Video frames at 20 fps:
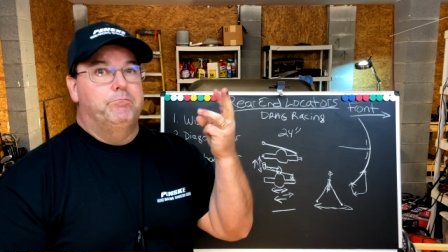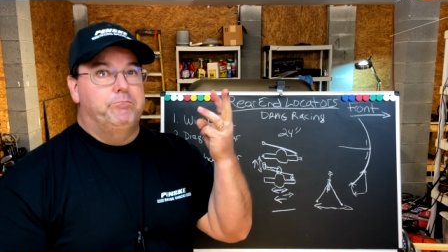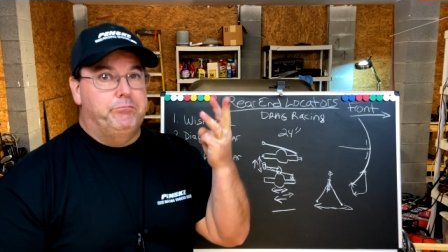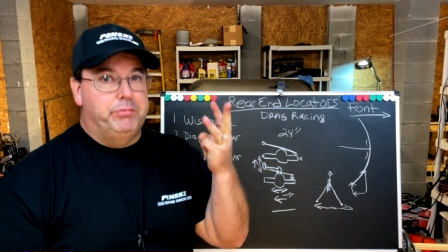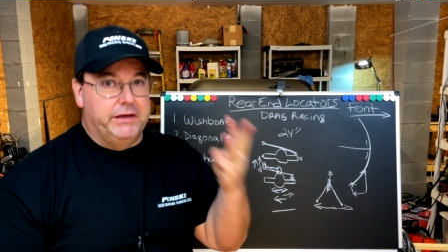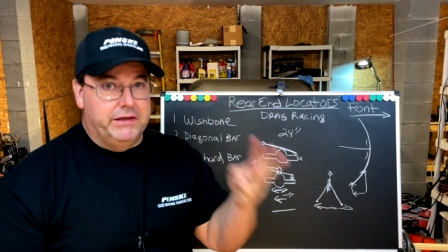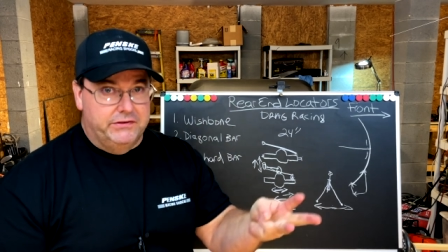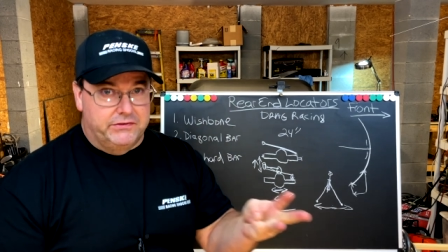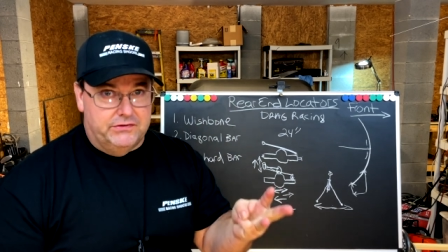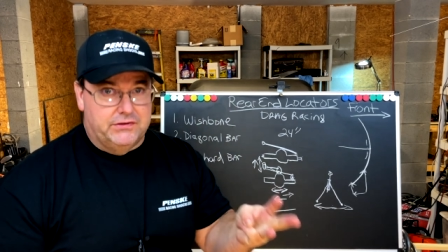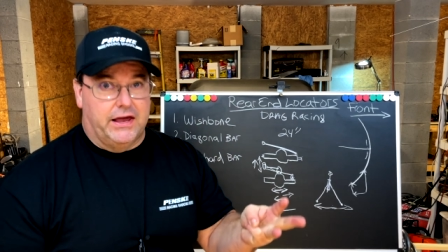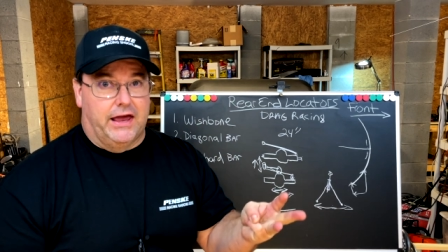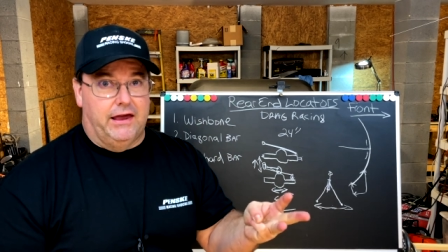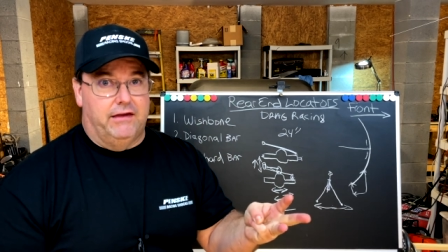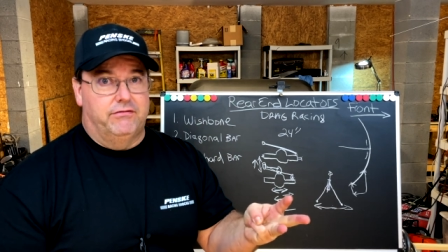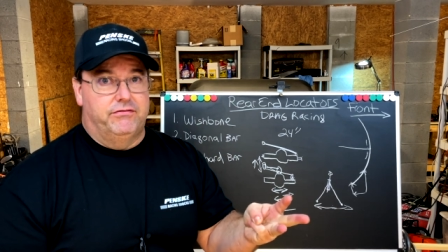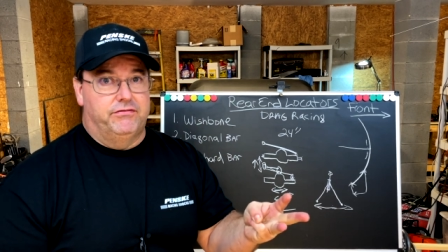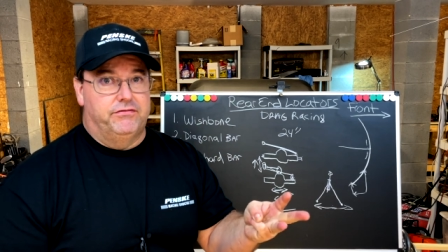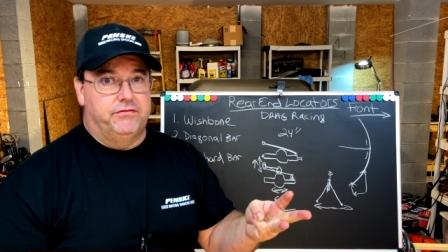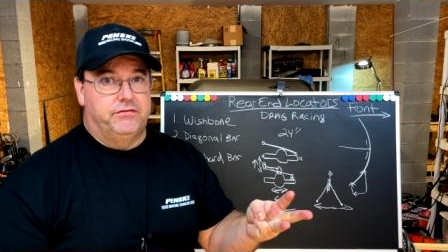be
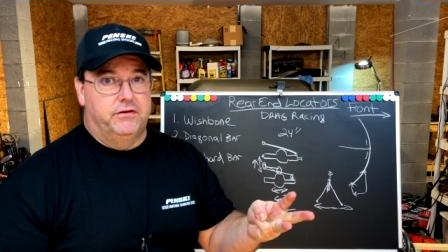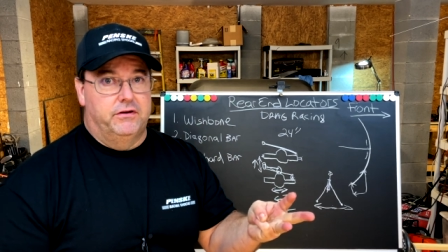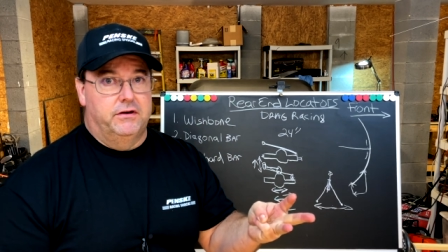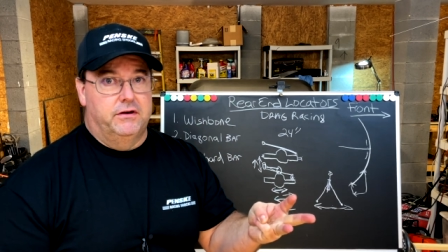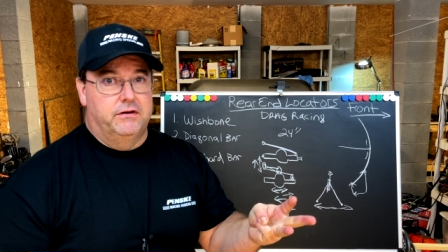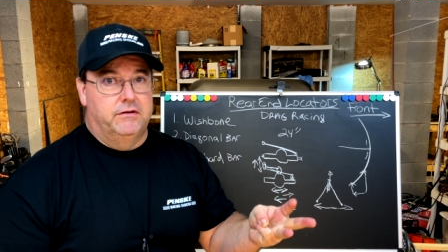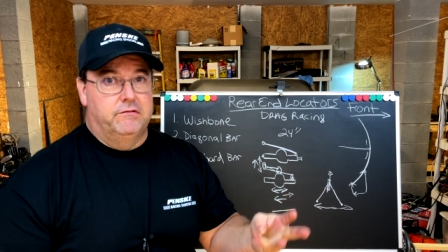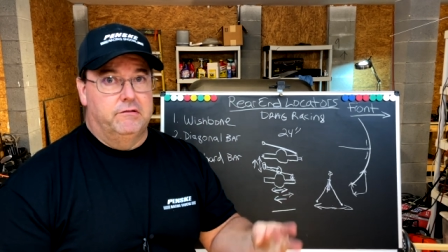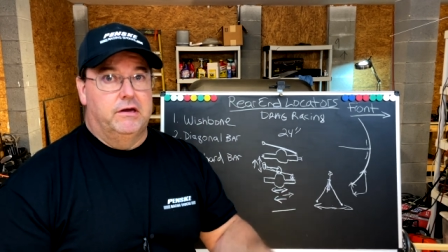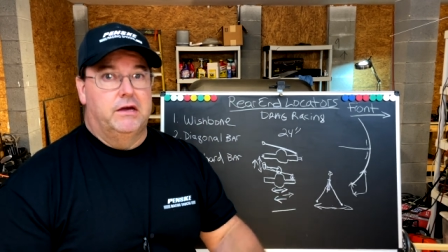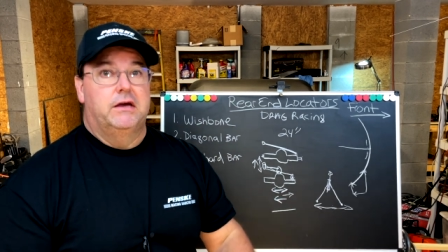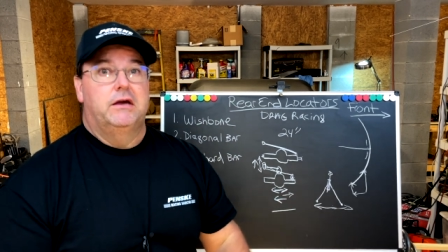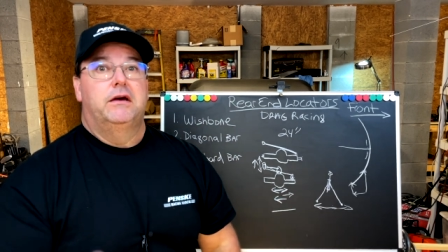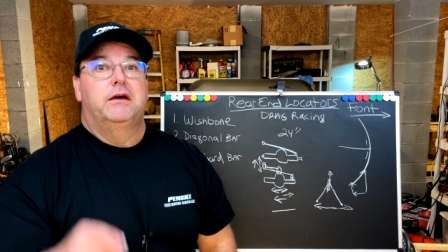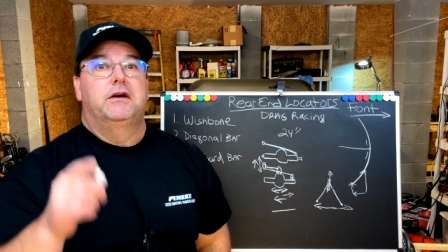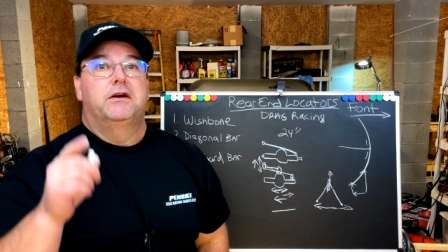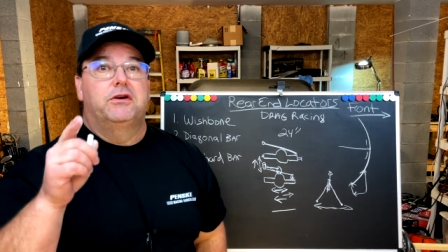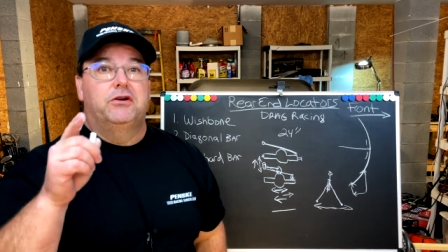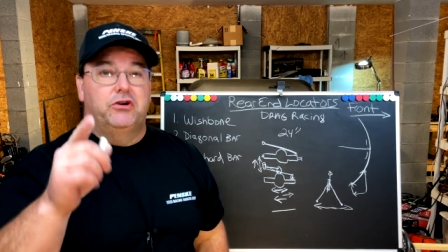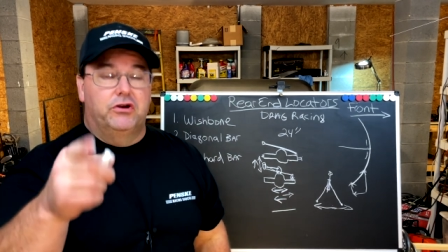safe.
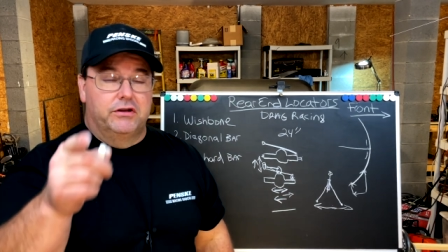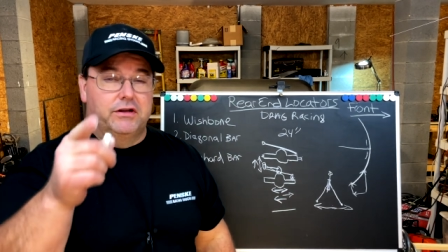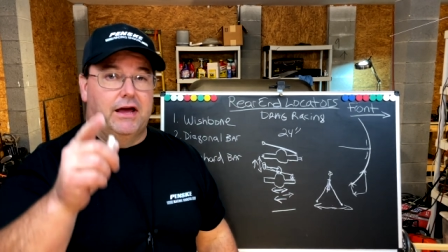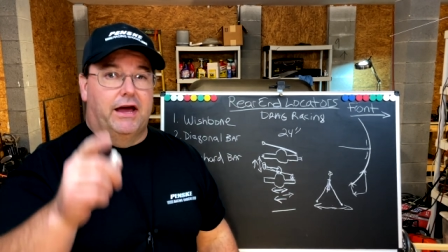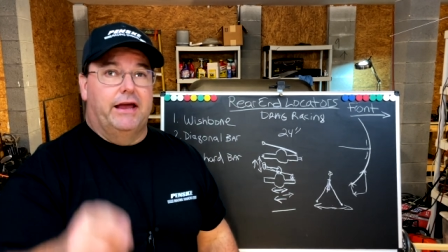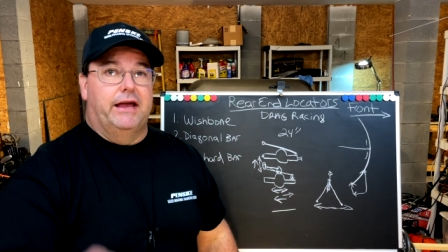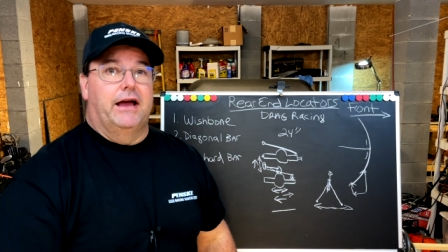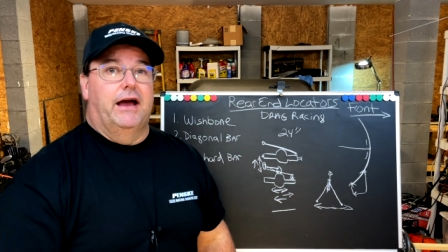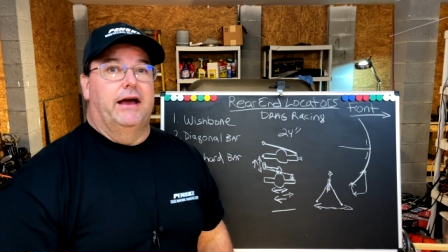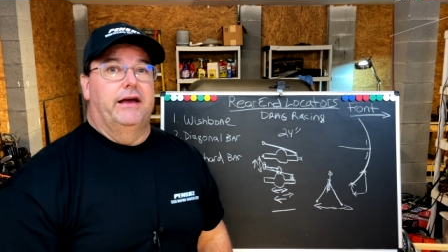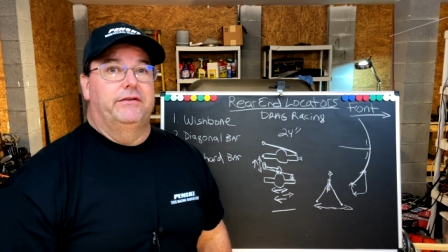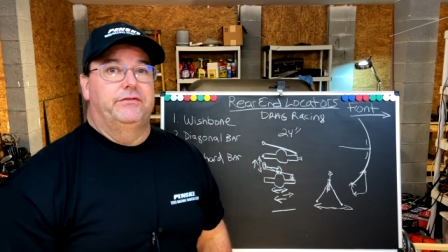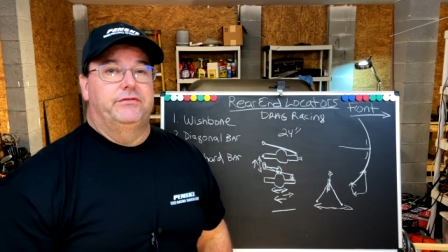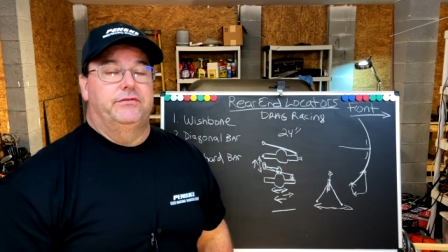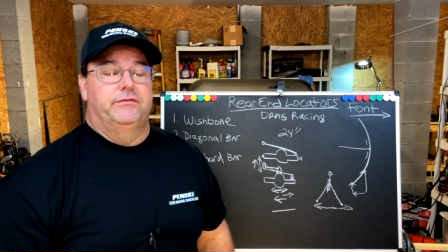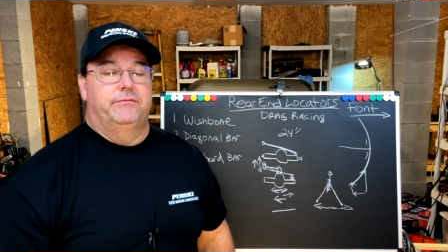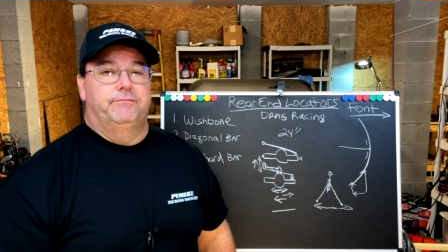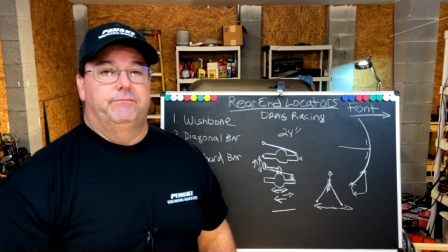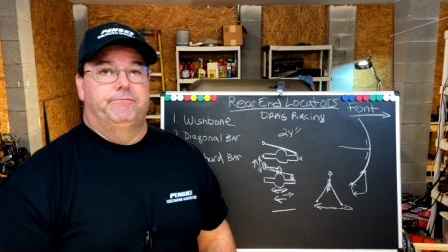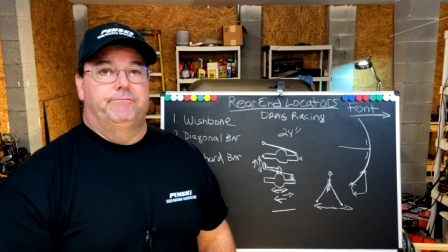Good night,
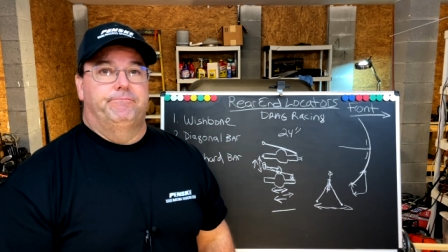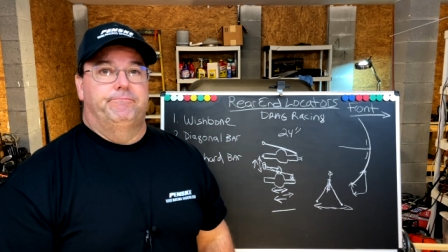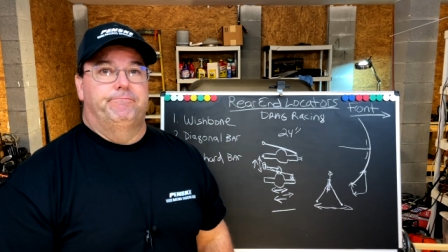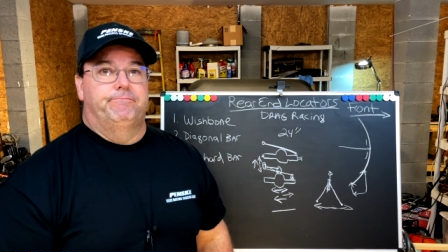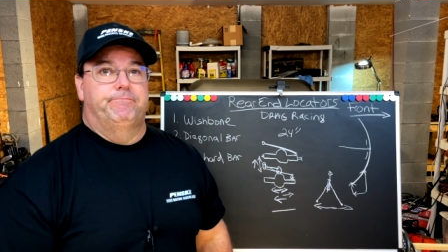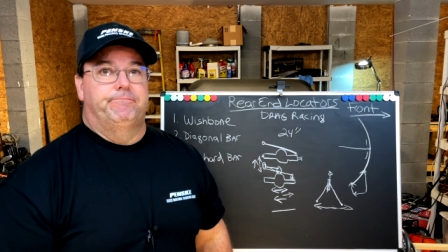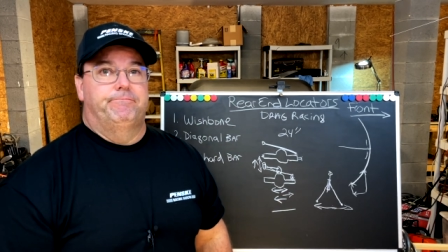guys.